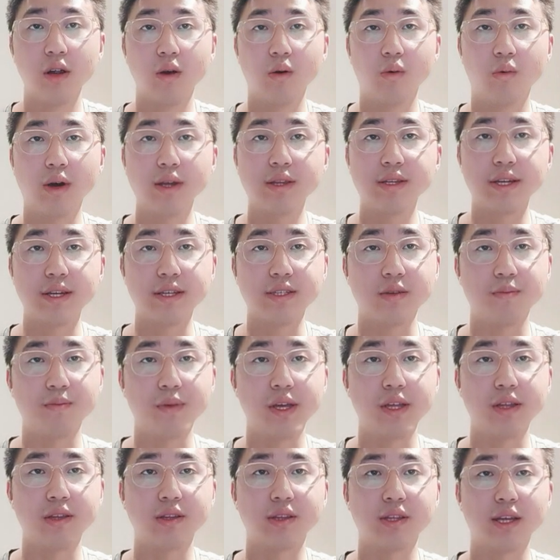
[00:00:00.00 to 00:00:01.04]
what is
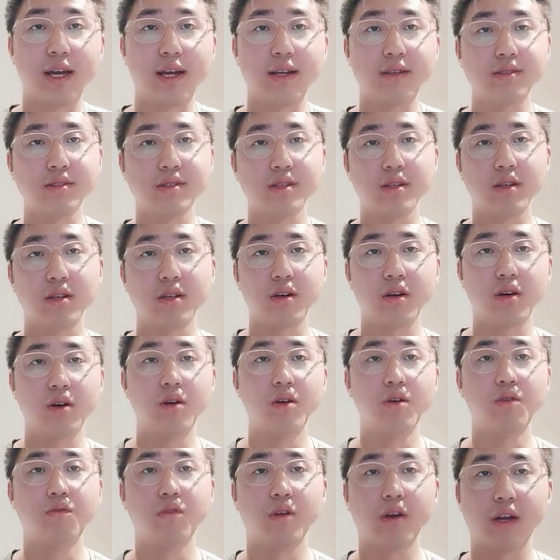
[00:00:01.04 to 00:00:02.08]
being done to
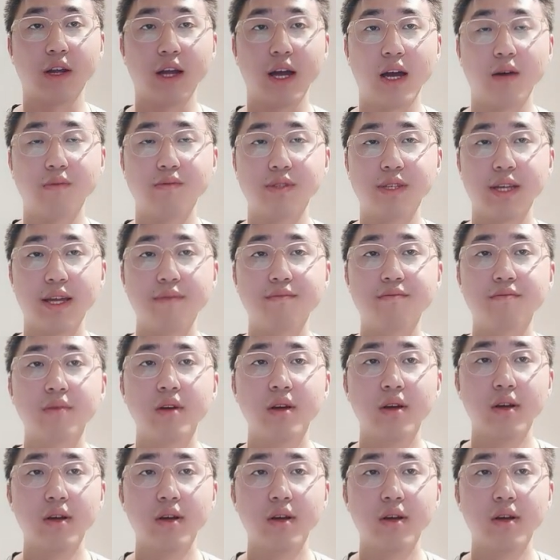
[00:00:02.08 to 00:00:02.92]
overcome them?